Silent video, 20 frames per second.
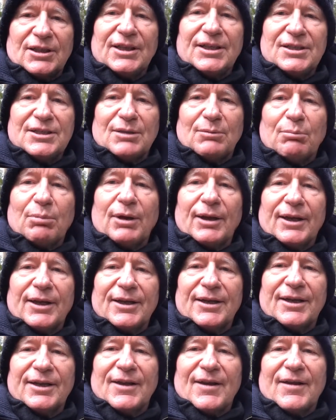Linton
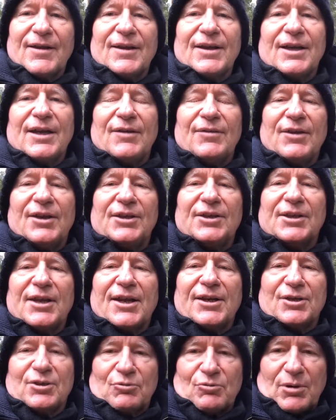Blair in the
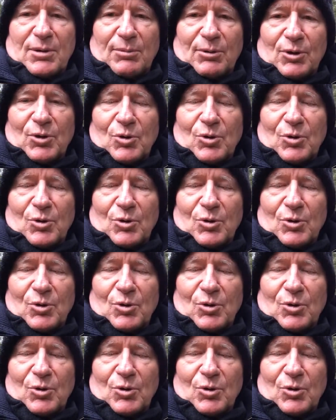International Criminal